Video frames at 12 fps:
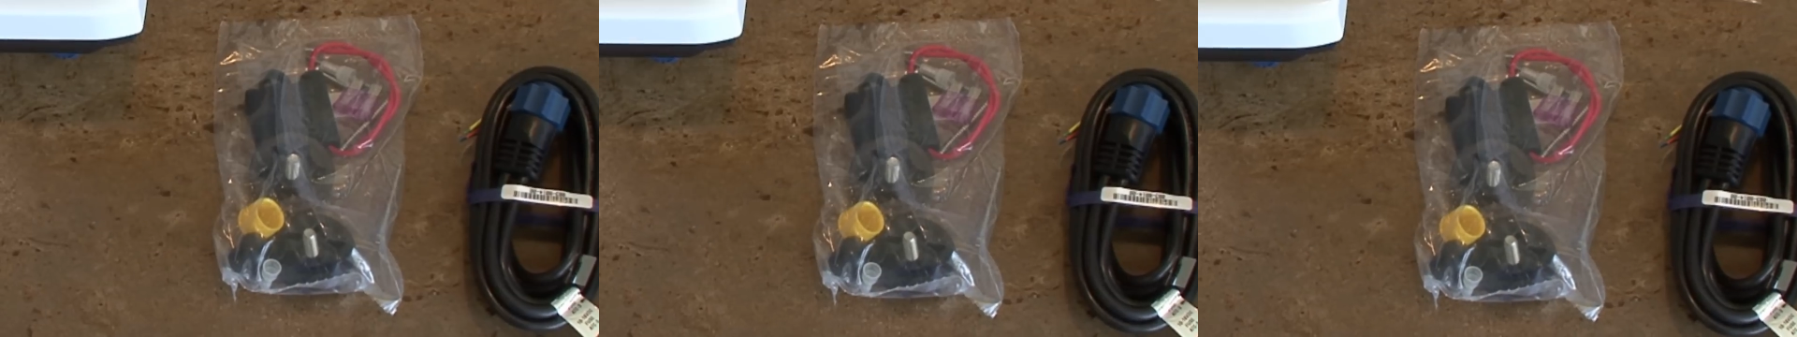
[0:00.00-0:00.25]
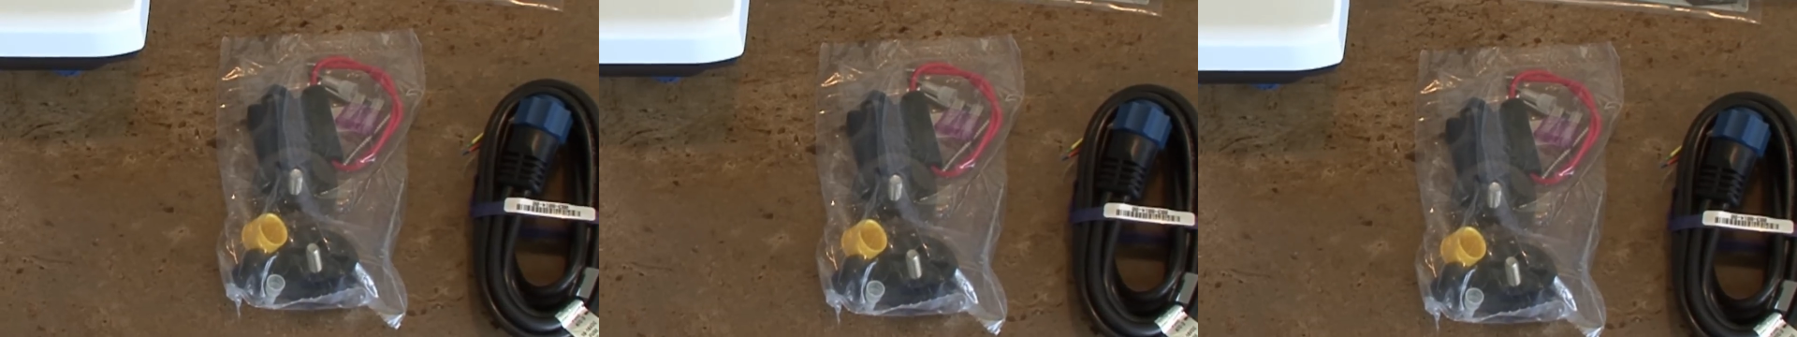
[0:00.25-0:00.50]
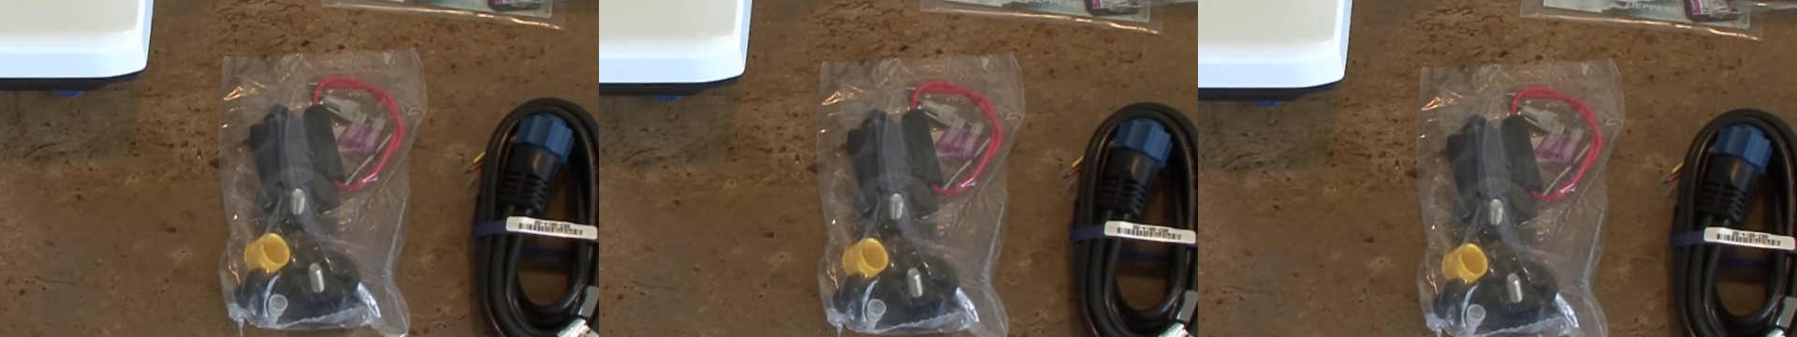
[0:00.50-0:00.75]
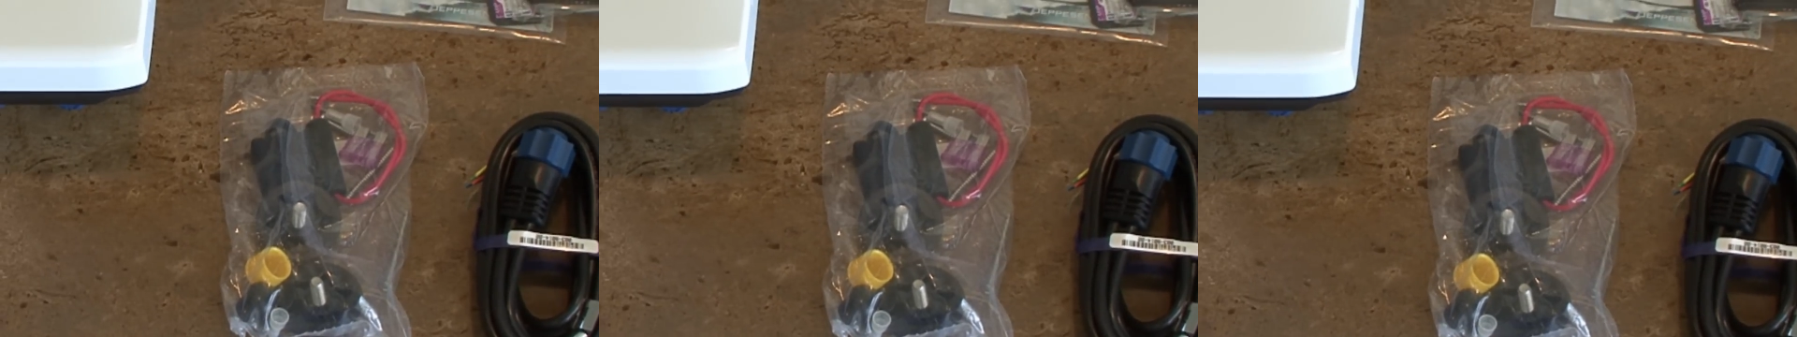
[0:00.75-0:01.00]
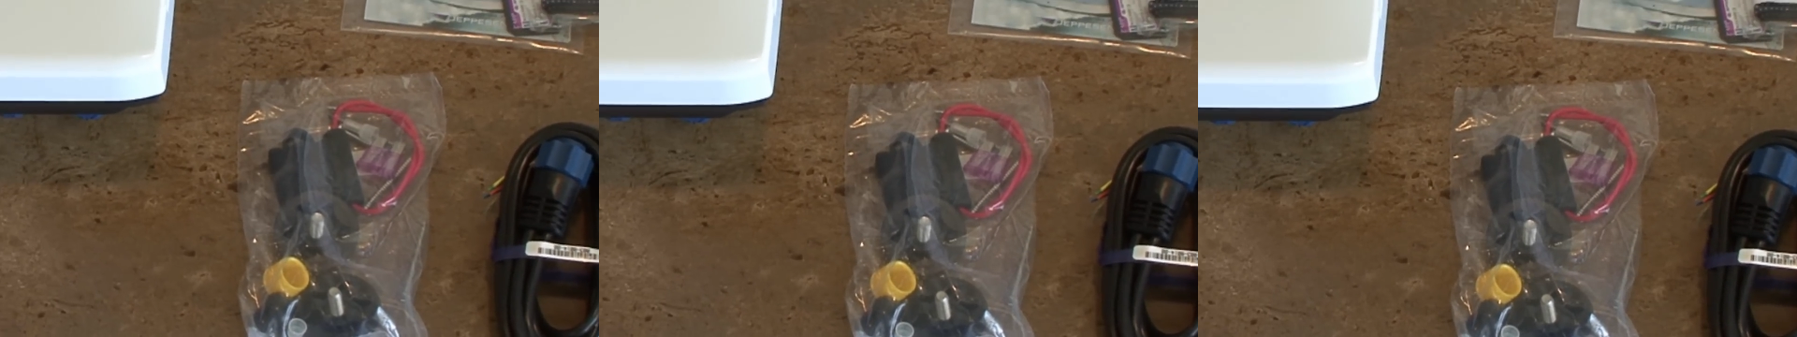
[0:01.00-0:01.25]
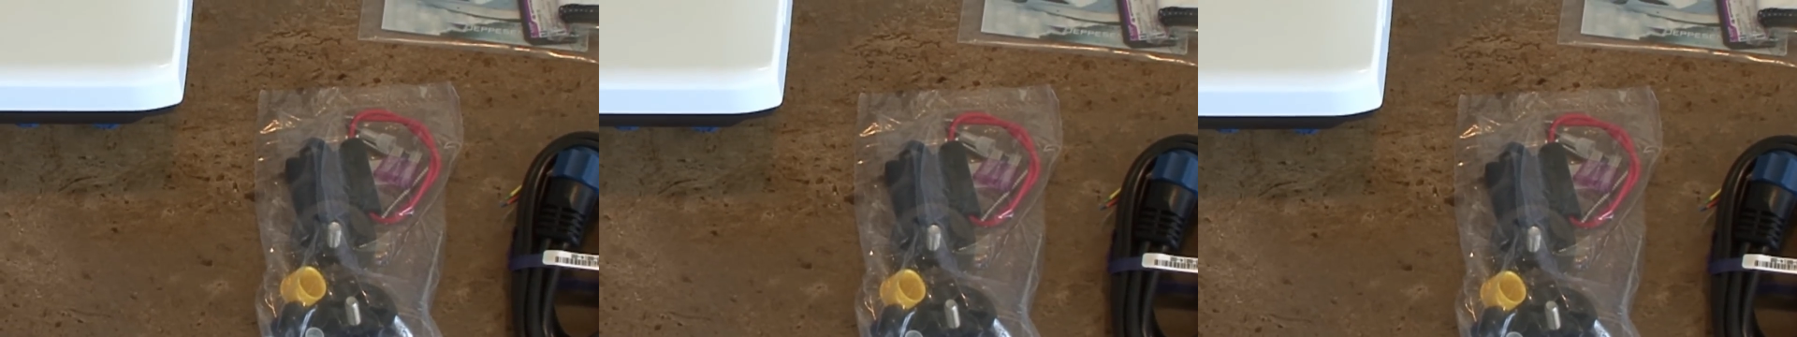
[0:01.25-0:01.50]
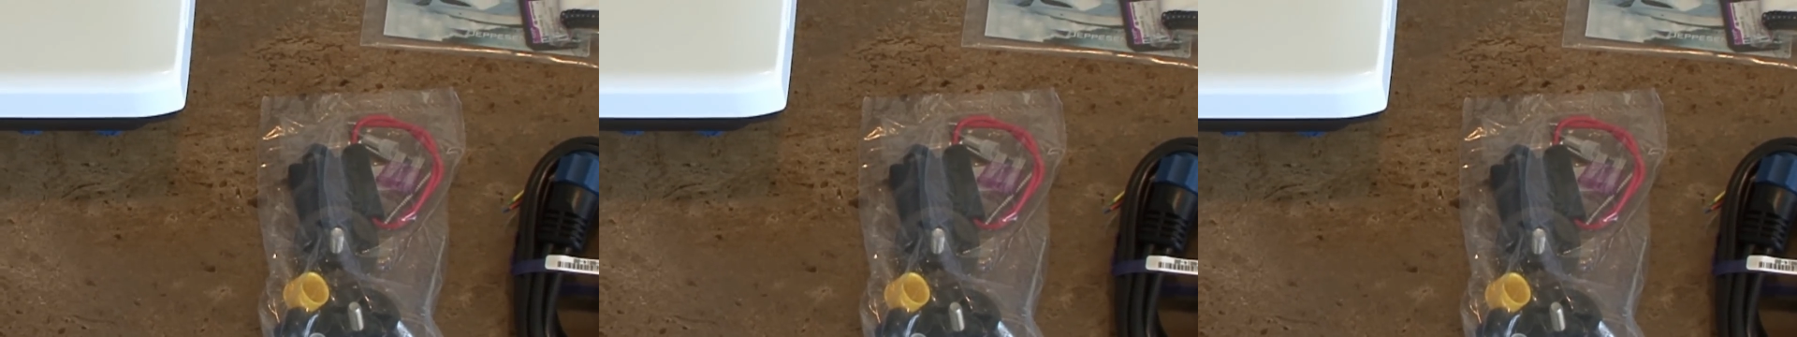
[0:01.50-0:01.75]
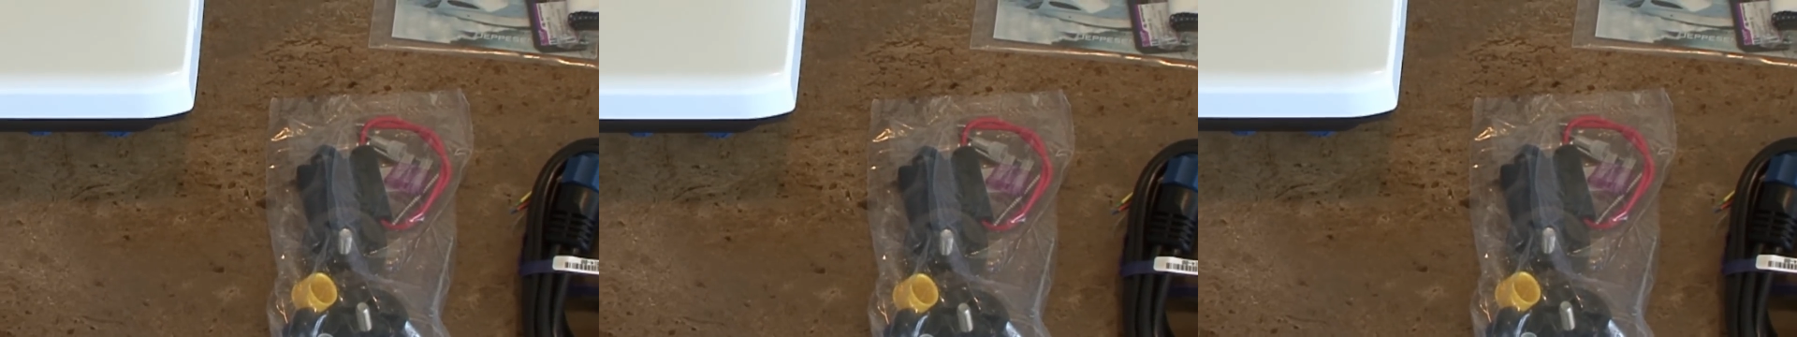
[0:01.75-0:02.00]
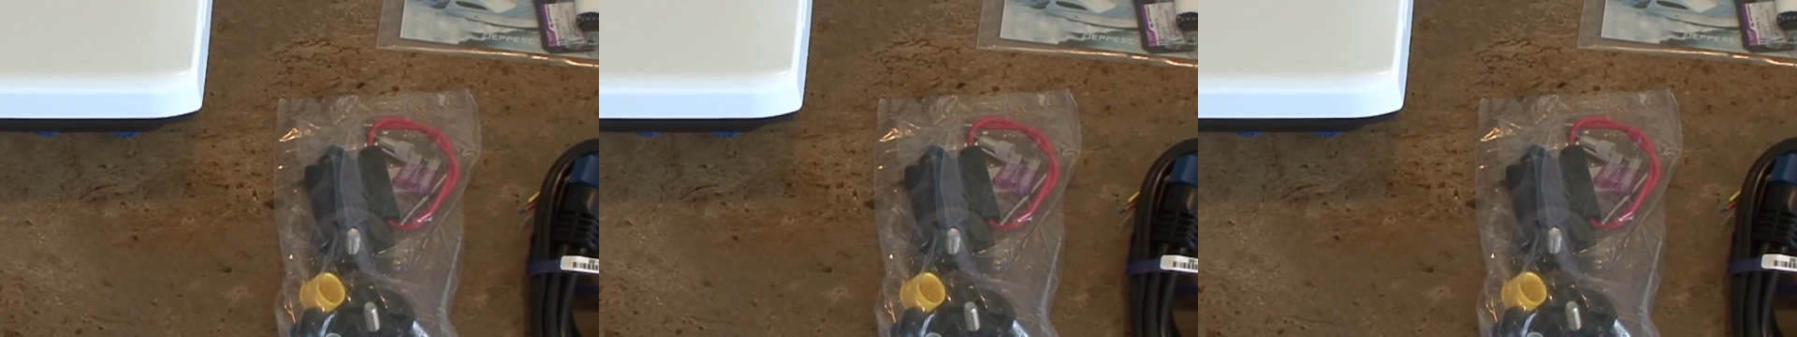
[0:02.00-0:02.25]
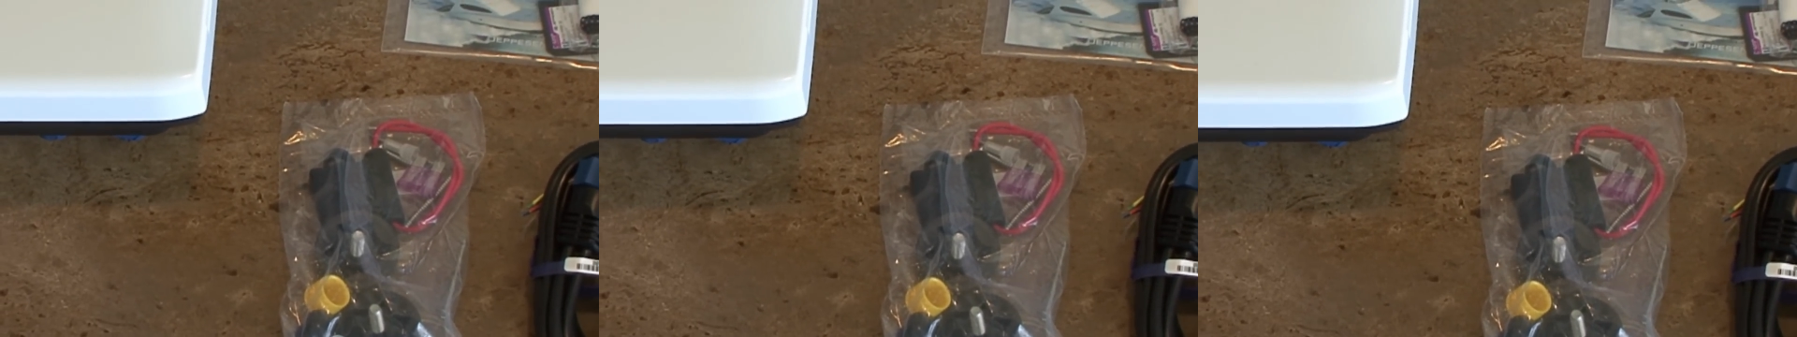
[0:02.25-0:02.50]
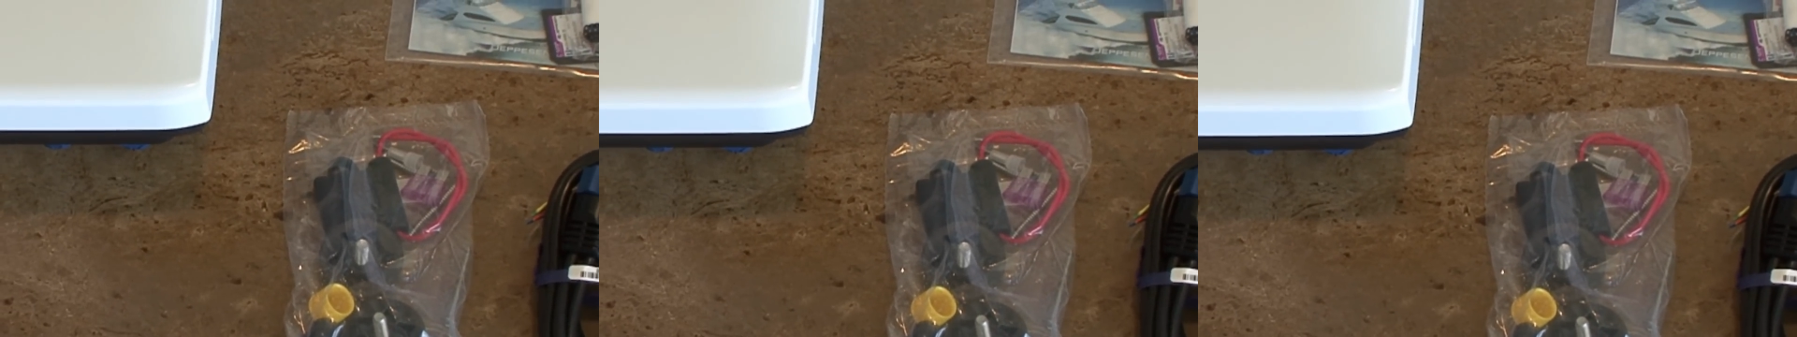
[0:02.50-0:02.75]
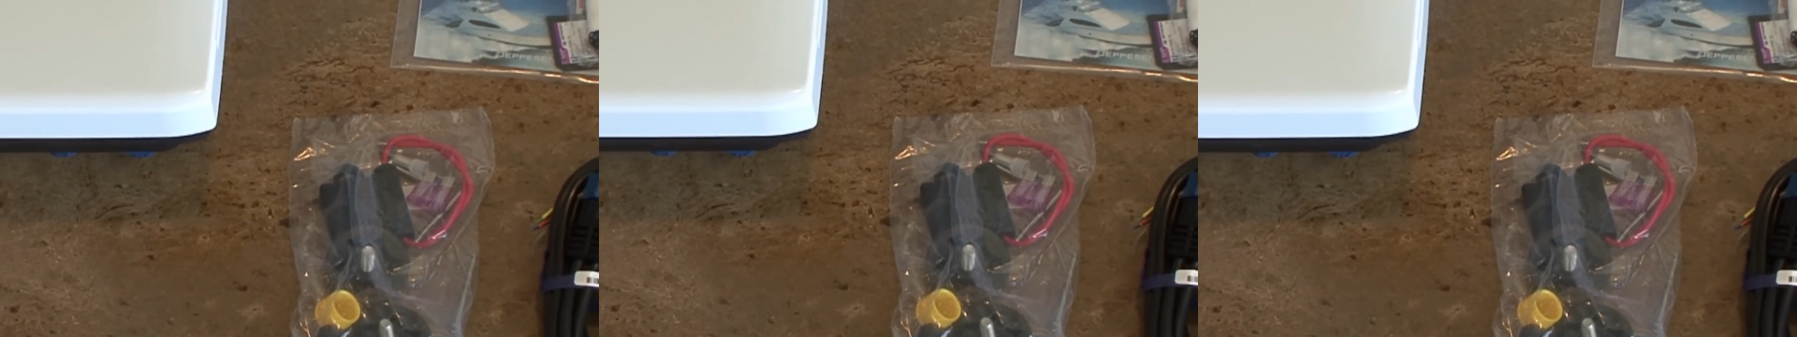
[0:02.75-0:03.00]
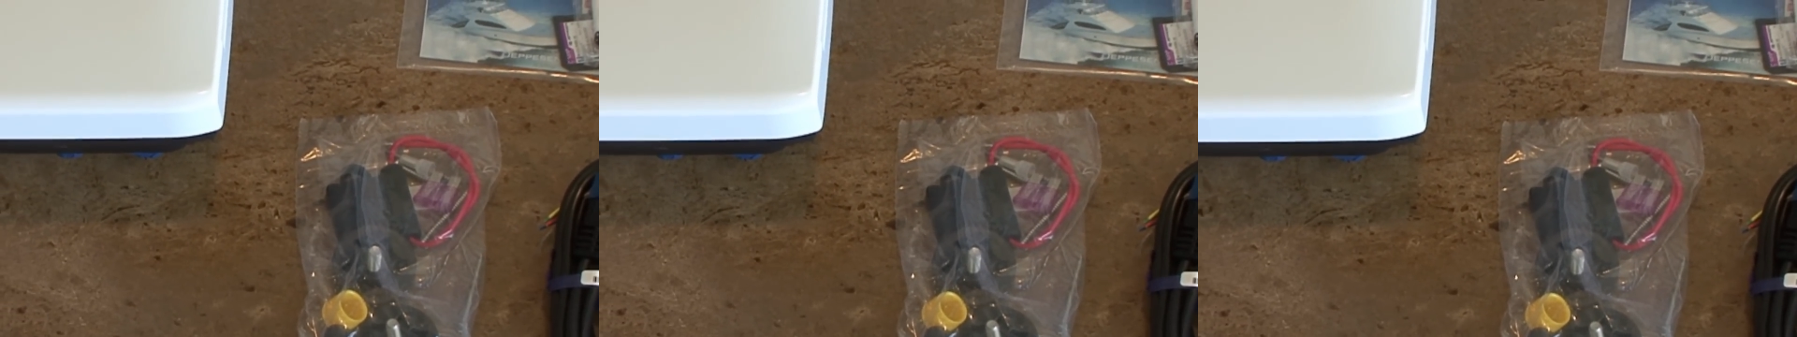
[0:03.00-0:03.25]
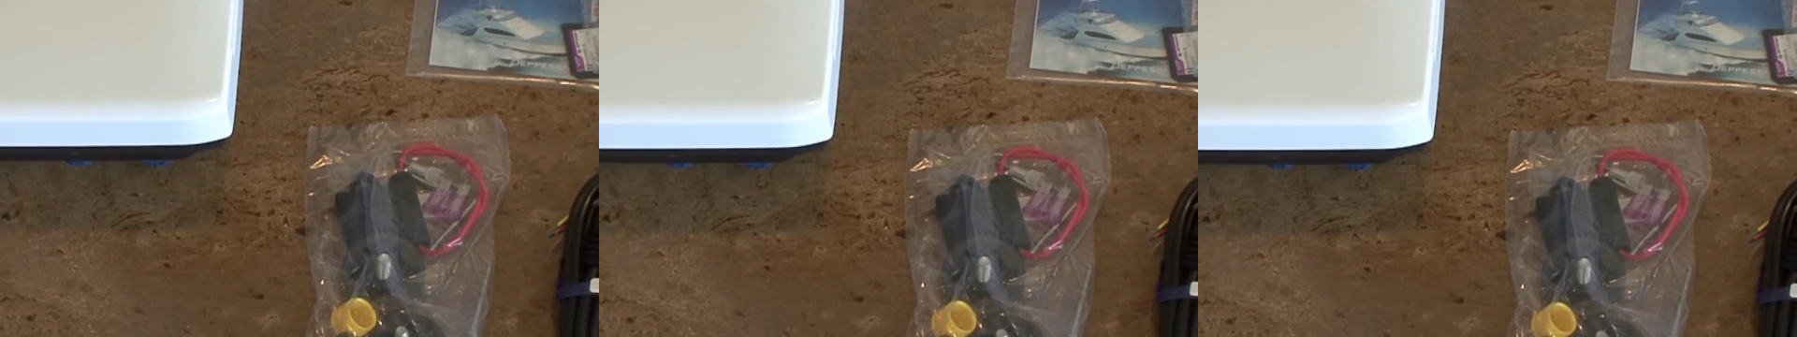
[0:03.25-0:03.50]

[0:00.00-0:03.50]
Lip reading: (no speaker visible)